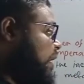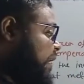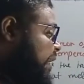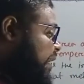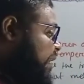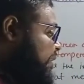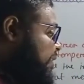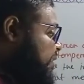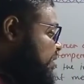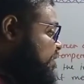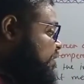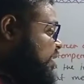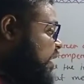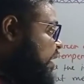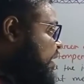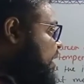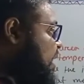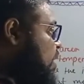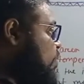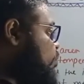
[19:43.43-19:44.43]
Increased
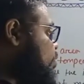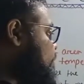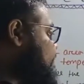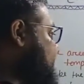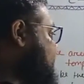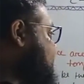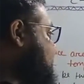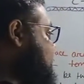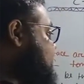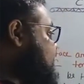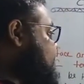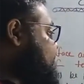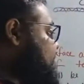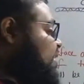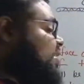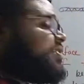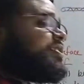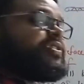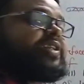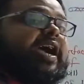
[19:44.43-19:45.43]
area will be
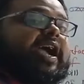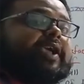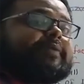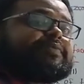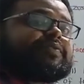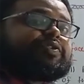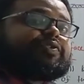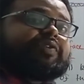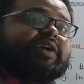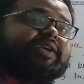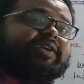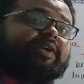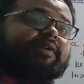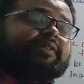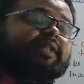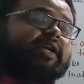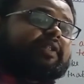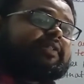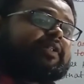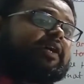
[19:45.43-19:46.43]
6 times greater
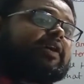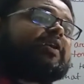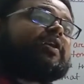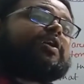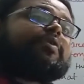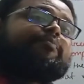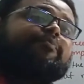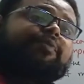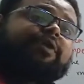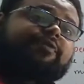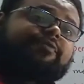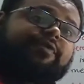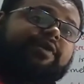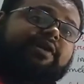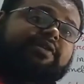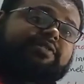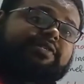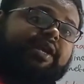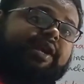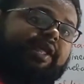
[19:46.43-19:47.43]
than the
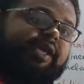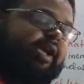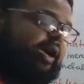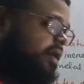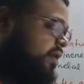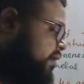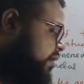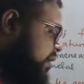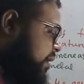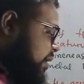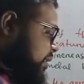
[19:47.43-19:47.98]
previous area.